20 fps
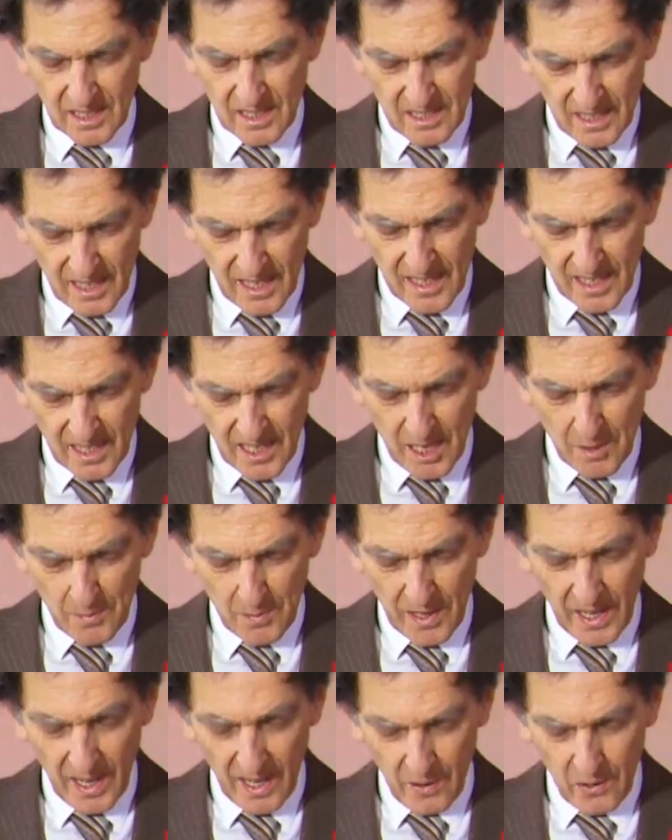Take
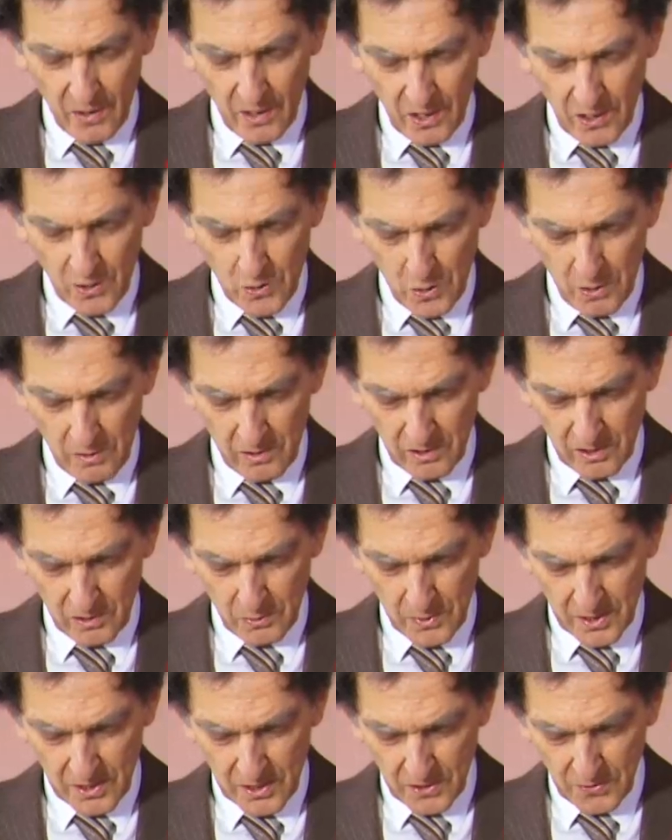up our quarrel
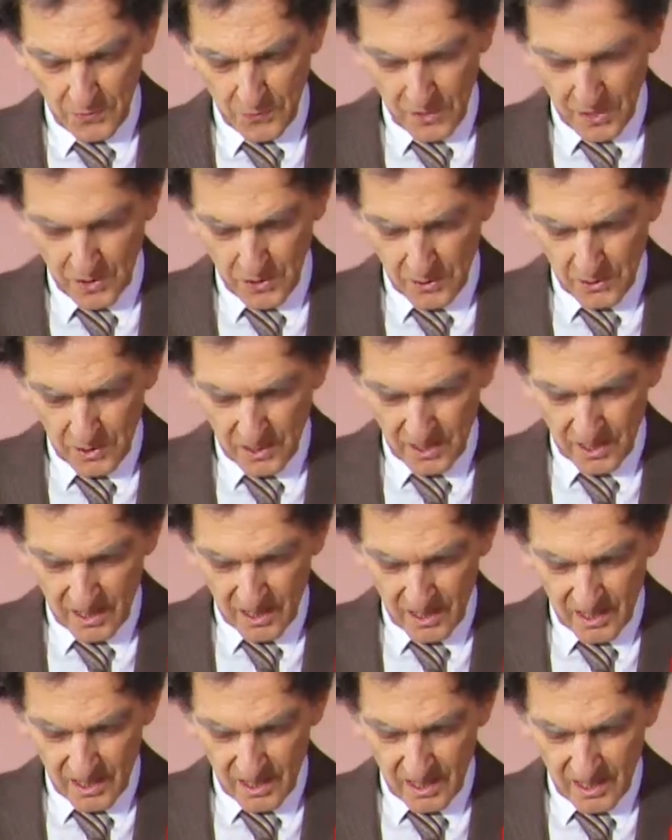with the foe.
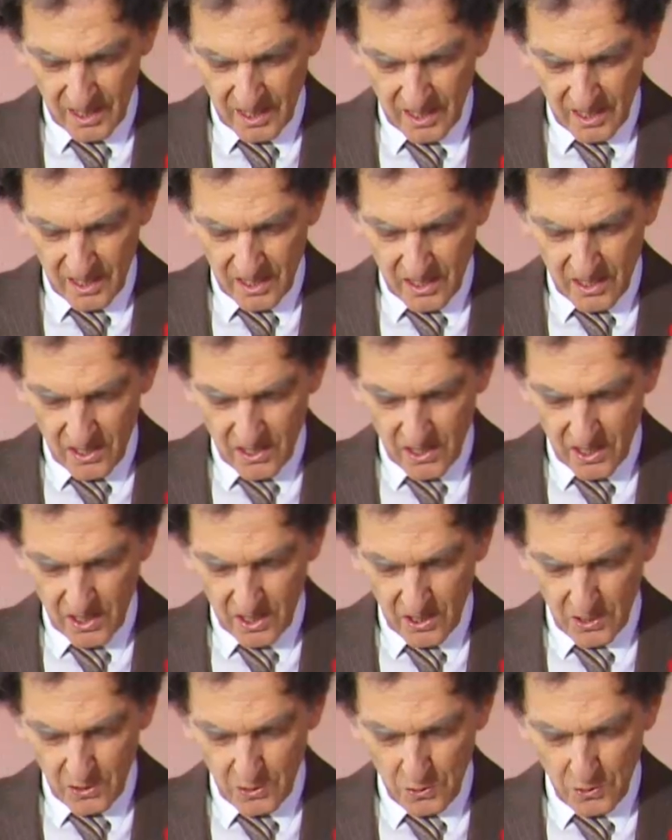To
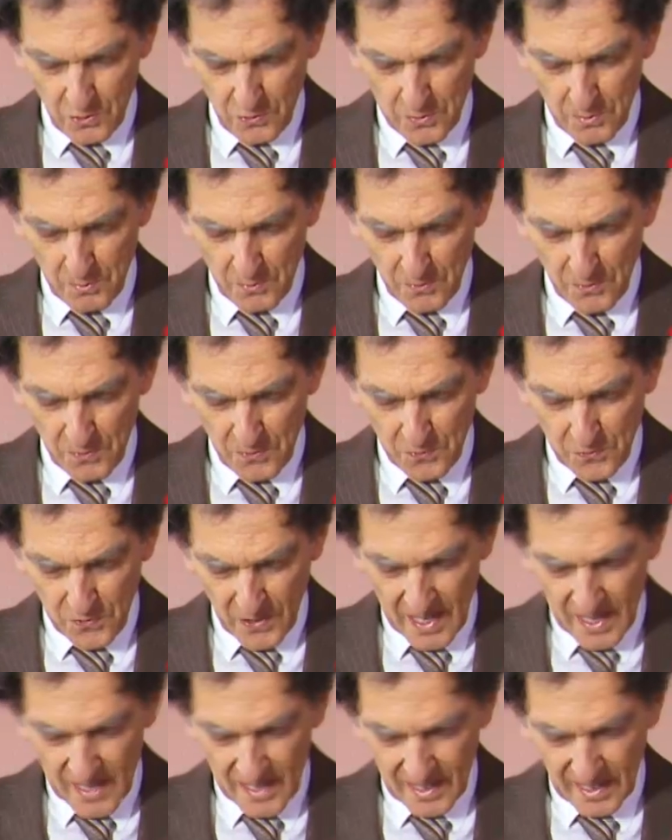you from
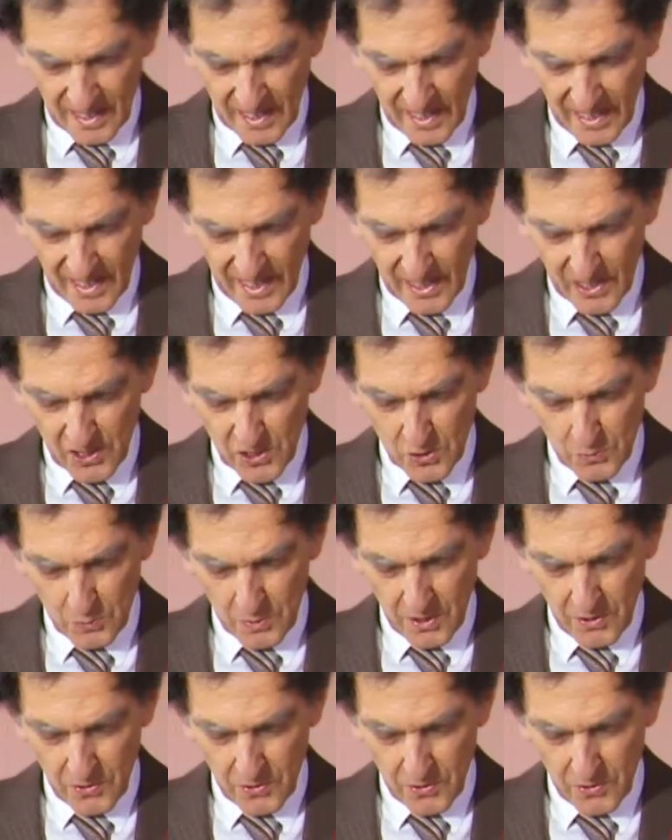failing hands we